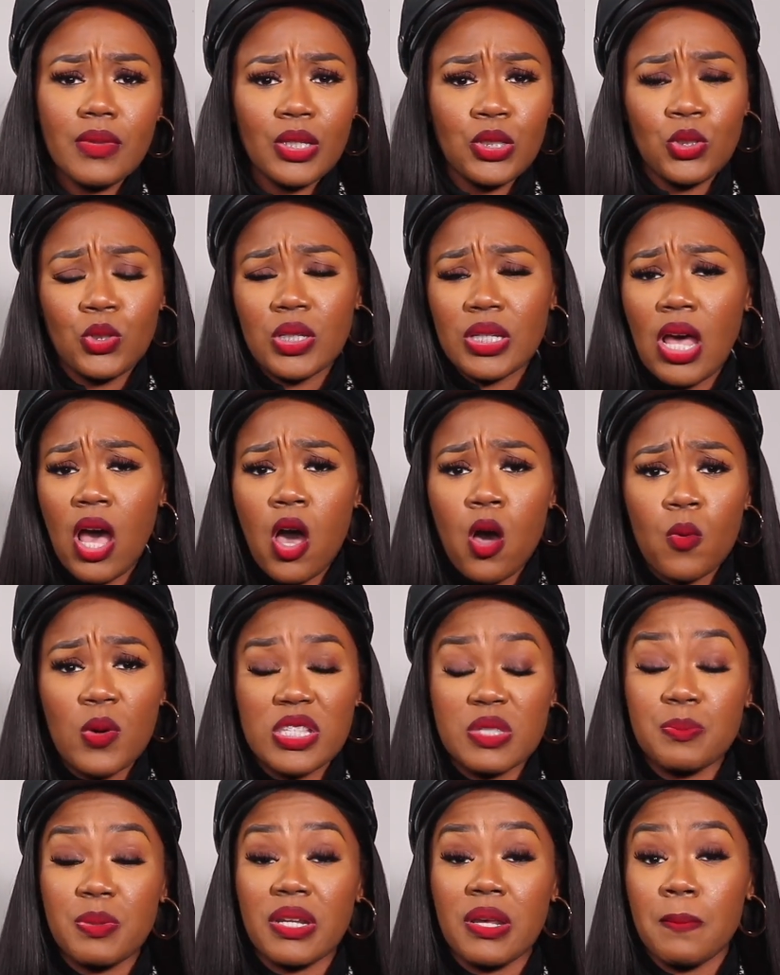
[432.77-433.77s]
You can
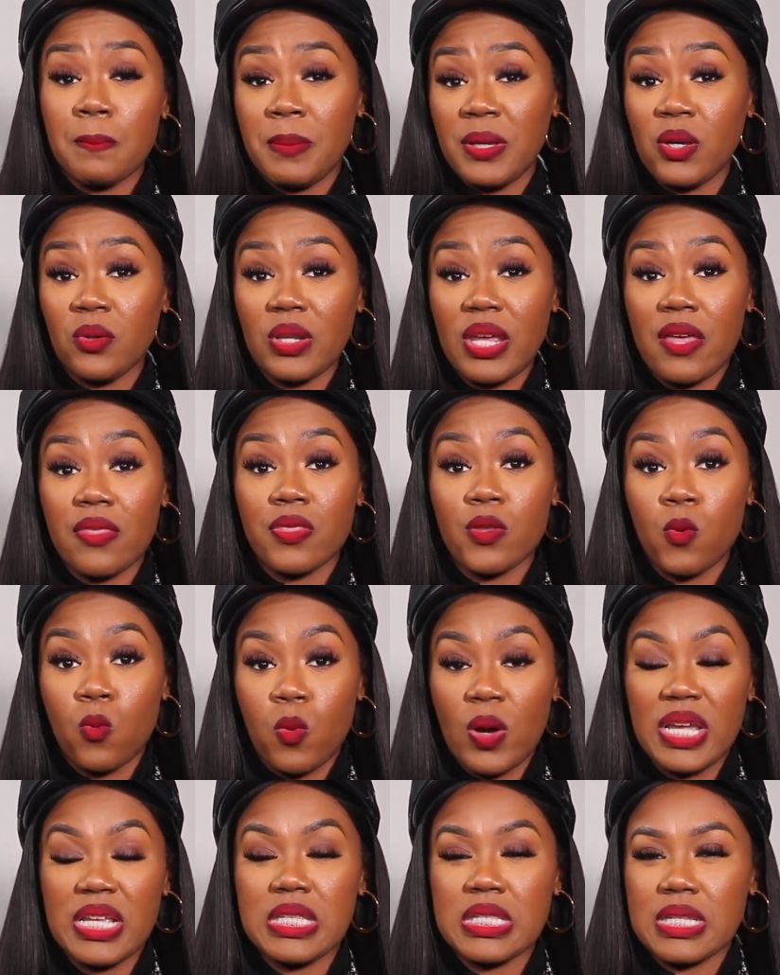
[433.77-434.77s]
always put a belt at the
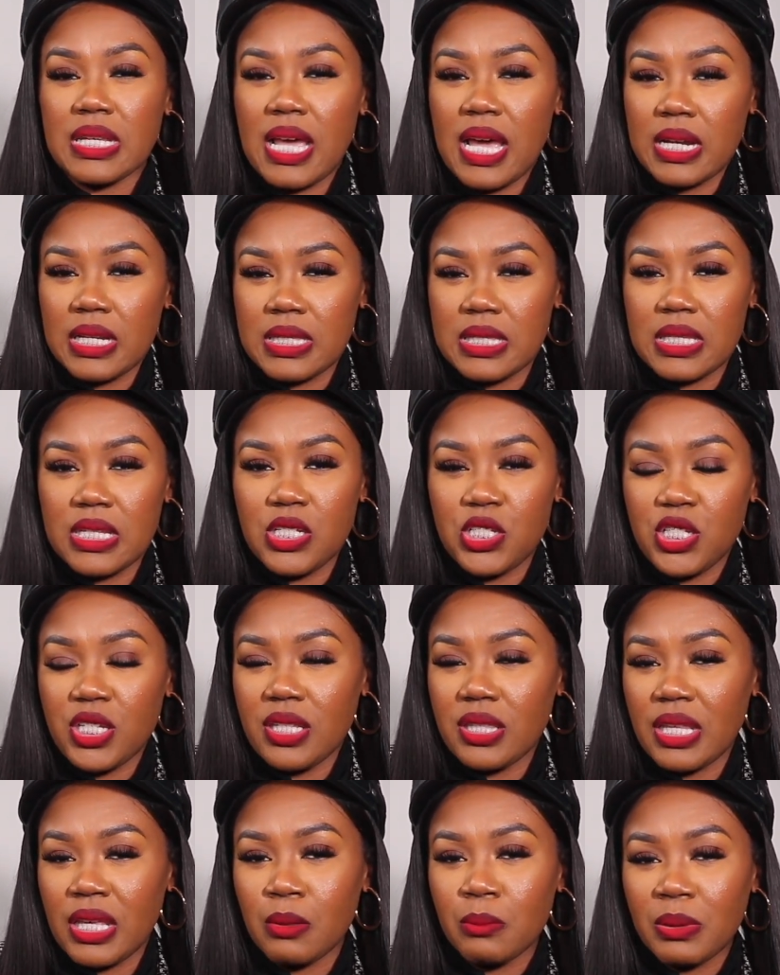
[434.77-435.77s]
waist to kind of cinch
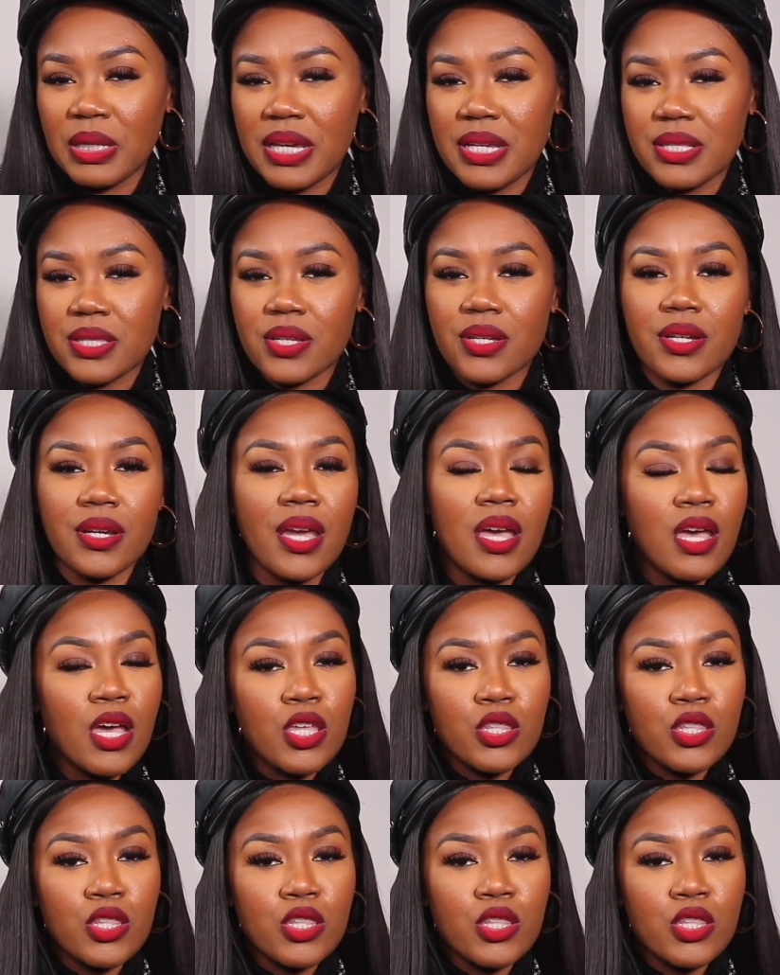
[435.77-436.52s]
in that blazer.